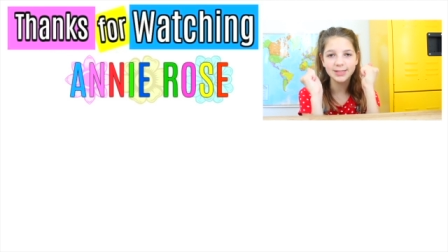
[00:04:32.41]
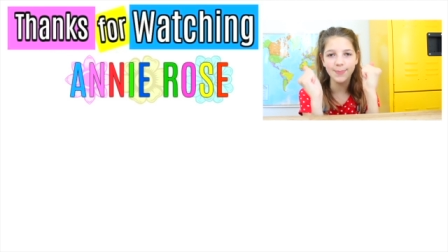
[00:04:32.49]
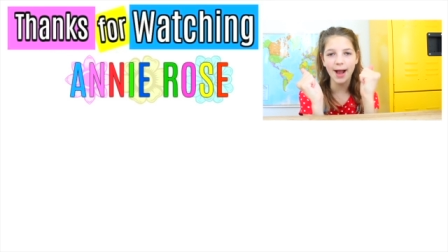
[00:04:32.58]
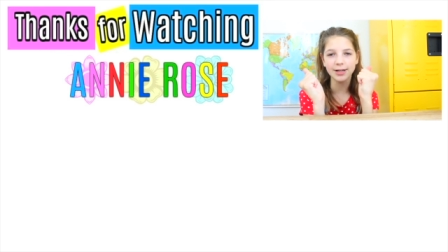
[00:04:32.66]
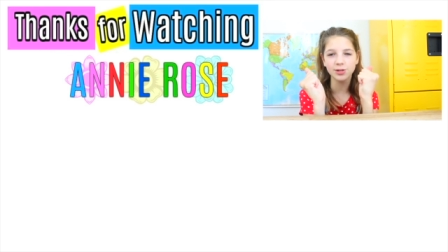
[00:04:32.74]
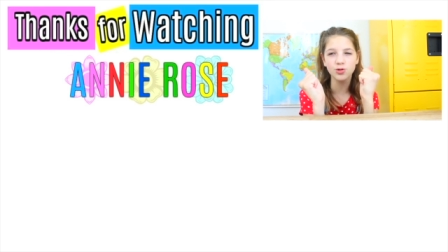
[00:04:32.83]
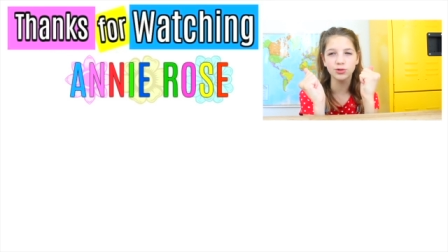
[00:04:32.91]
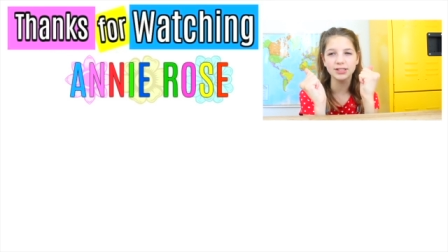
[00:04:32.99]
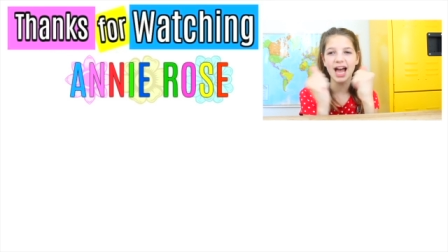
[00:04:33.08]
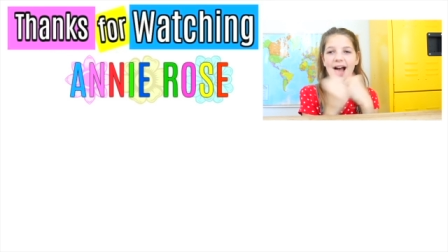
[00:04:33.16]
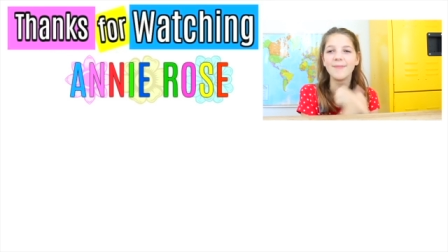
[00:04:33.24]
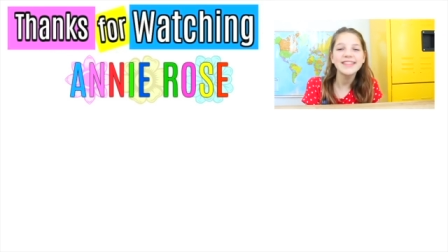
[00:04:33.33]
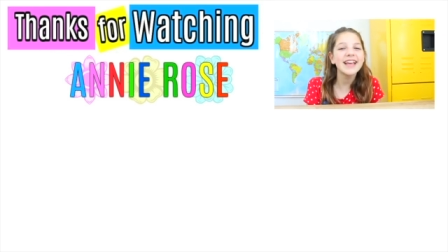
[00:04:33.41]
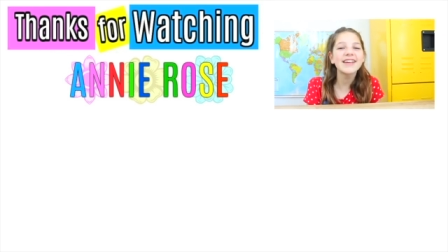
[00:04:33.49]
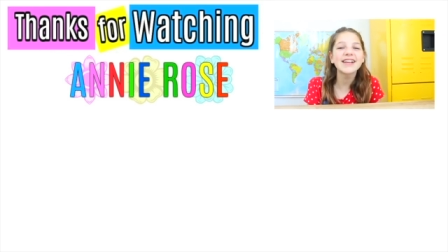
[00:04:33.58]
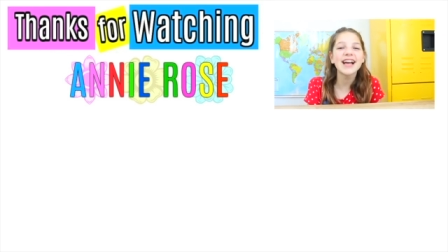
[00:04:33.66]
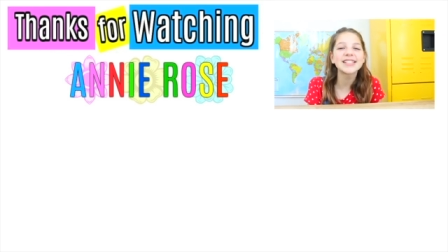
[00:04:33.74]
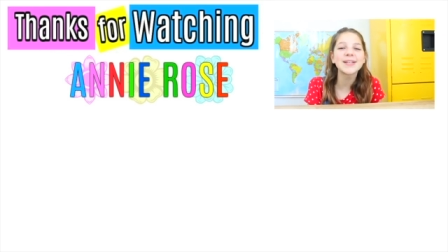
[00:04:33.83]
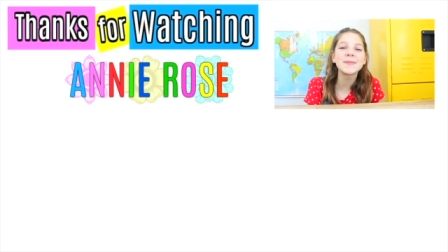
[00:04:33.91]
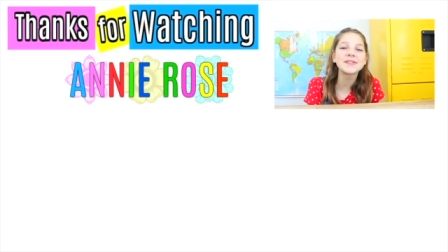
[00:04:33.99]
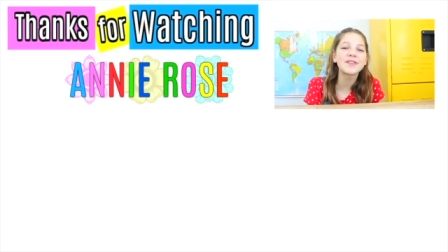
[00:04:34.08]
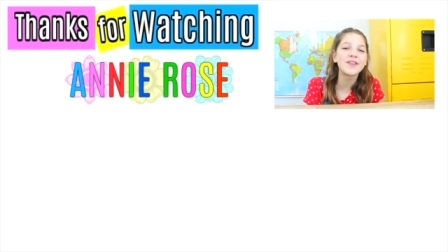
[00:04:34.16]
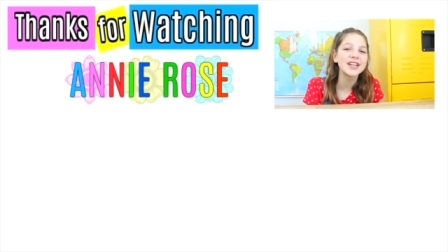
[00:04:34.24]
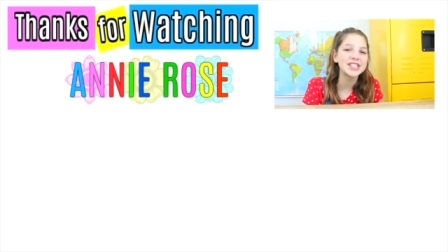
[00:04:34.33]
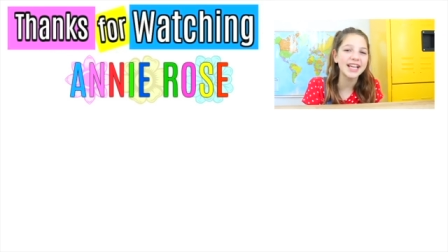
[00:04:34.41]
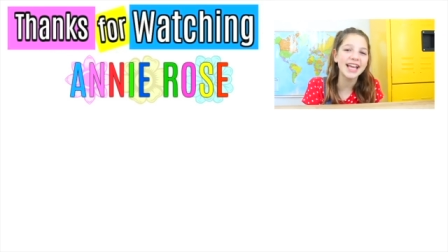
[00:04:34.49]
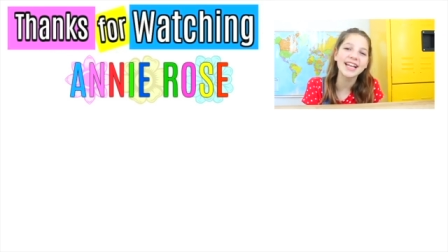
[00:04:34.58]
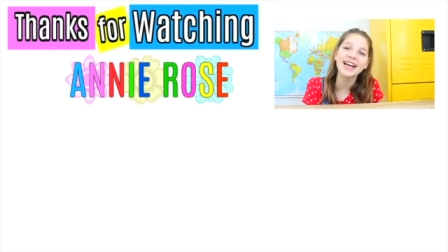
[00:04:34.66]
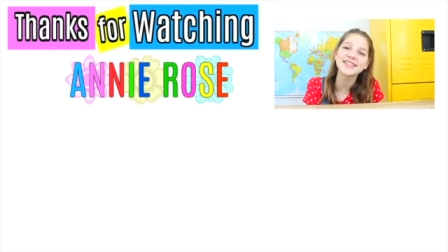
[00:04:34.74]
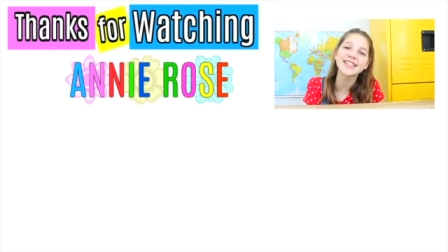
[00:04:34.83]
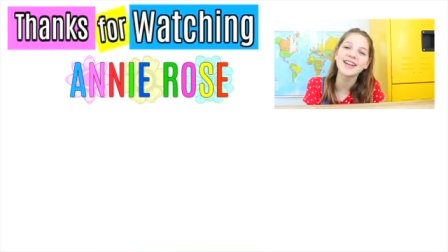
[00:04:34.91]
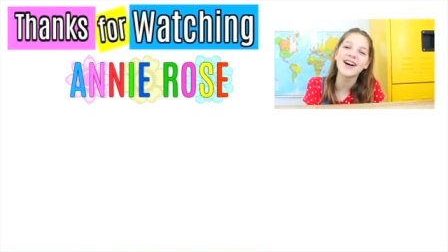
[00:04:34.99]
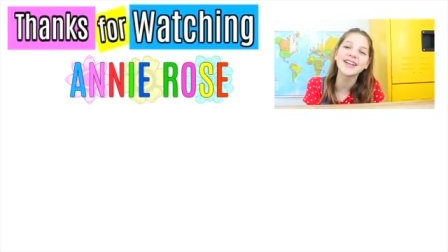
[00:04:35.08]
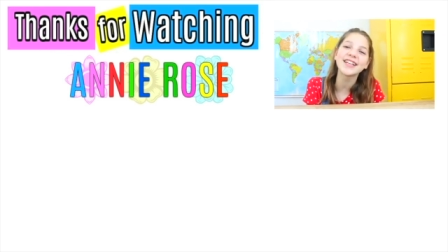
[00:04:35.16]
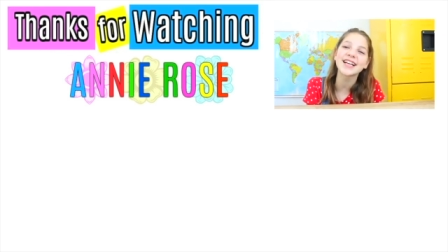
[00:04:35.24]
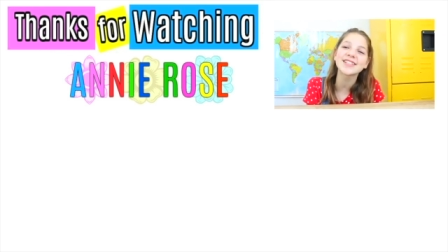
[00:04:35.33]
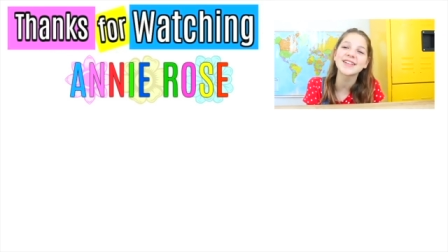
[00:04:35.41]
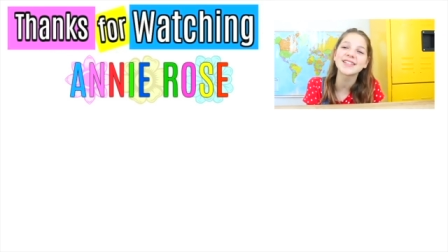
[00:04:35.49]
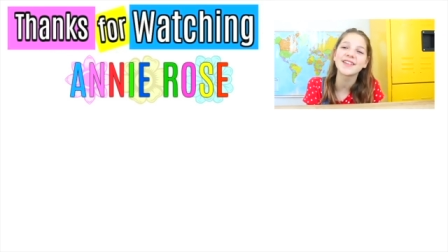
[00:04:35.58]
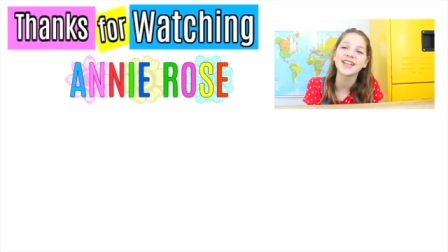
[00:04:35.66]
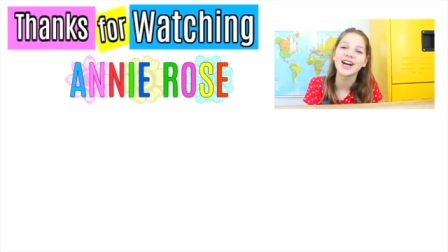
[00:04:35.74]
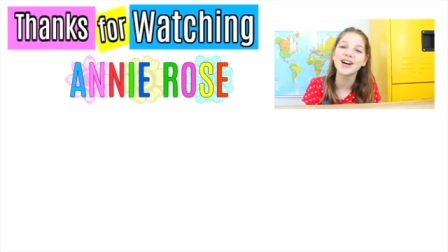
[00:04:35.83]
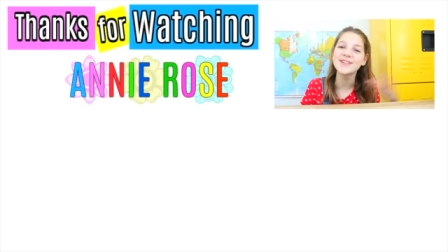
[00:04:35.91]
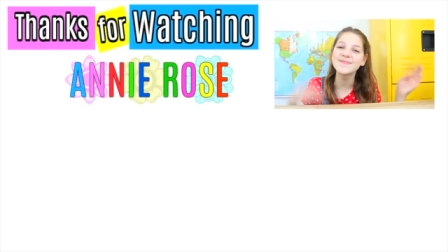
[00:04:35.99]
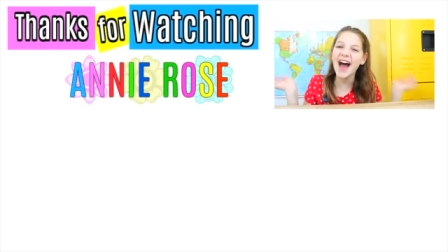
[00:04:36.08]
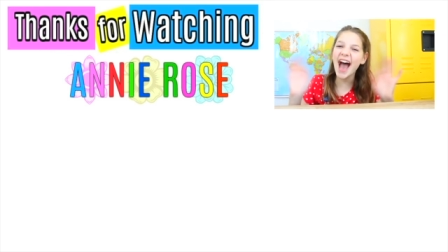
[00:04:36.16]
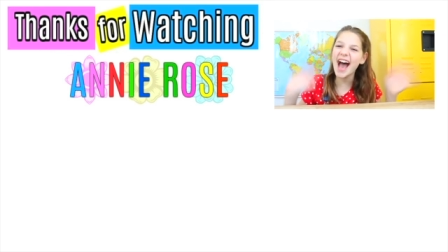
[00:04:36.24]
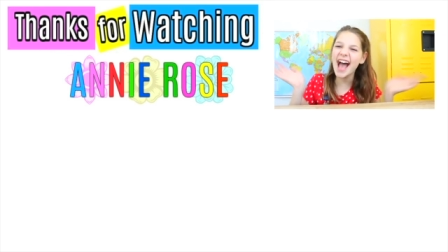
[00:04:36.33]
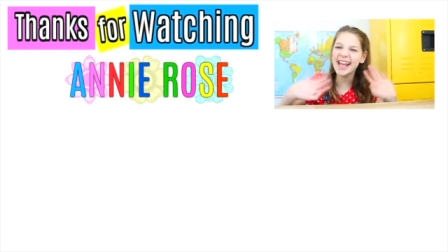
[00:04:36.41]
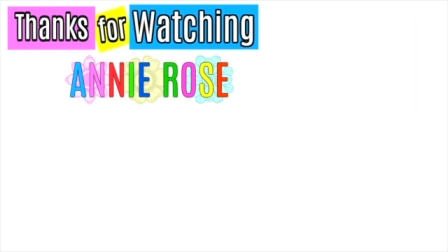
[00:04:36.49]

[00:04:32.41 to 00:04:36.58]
It's back to school time. Thank you guys so much for watching and I'll see y'all in next week's video. Bye!